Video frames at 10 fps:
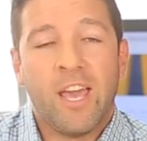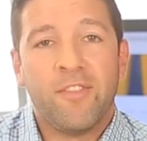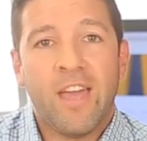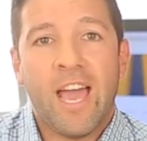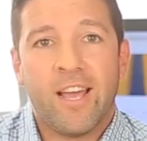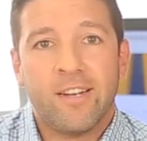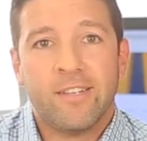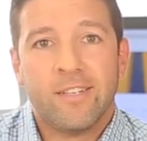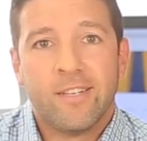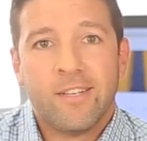And that
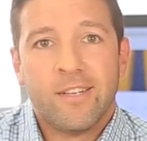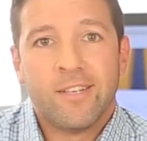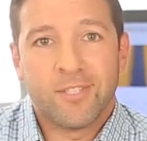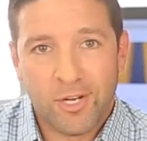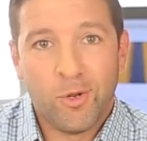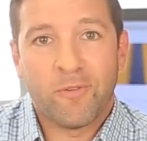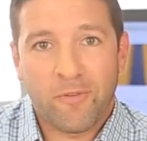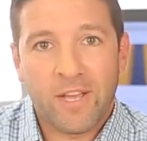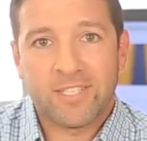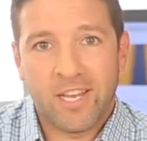is going to do it
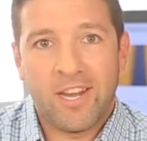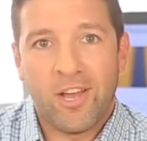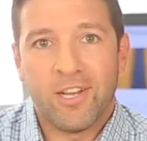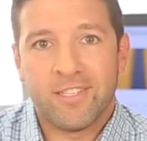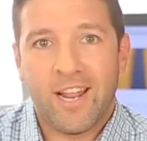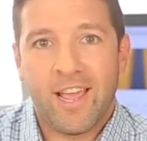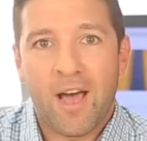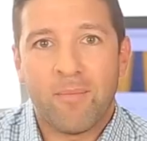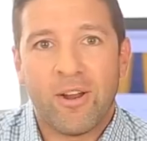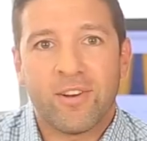for Fast Lane Daily today.
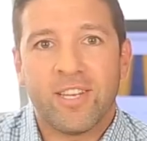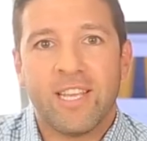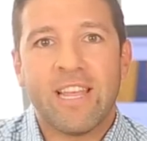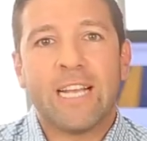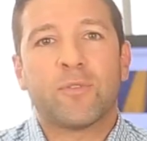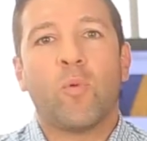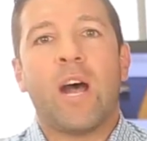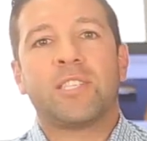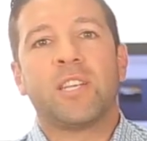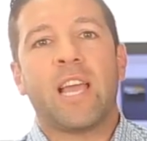I'm Derek D. Thanks for
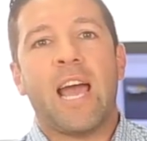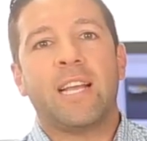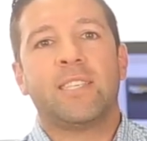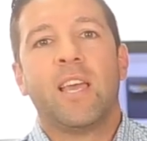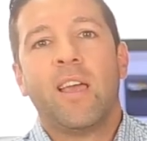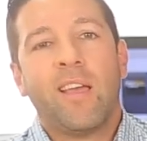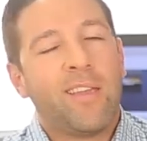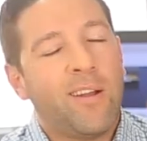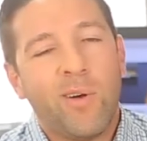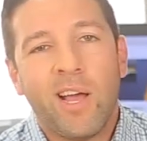watching, guys.
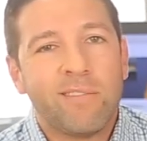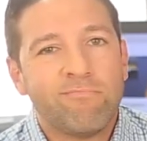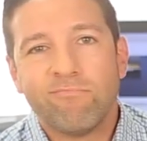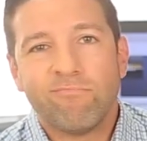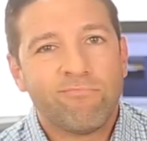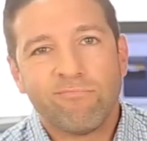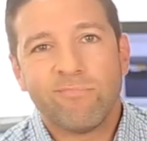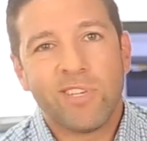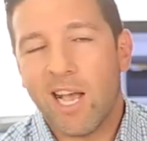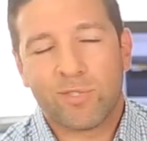You know what?
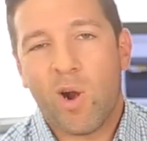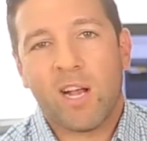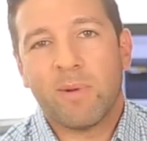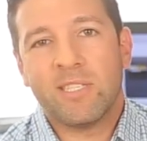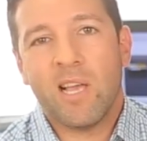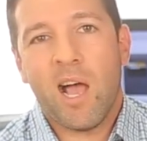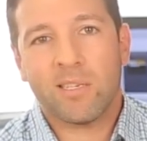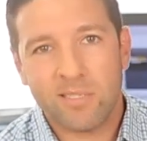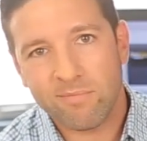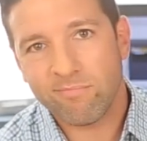You guys rock my
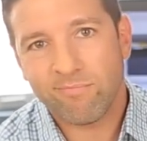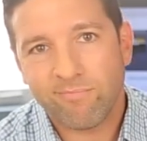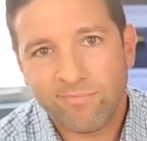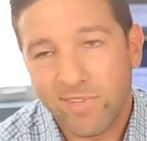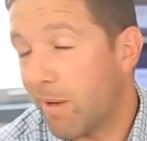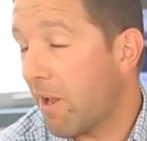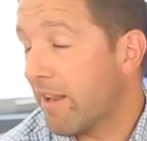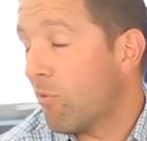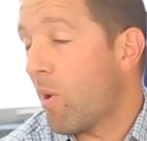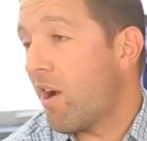socks. And I'm
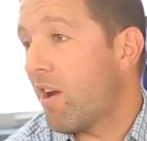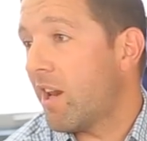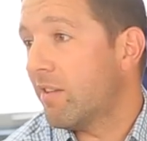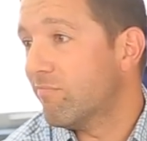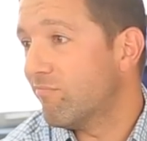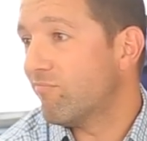not even wearing any.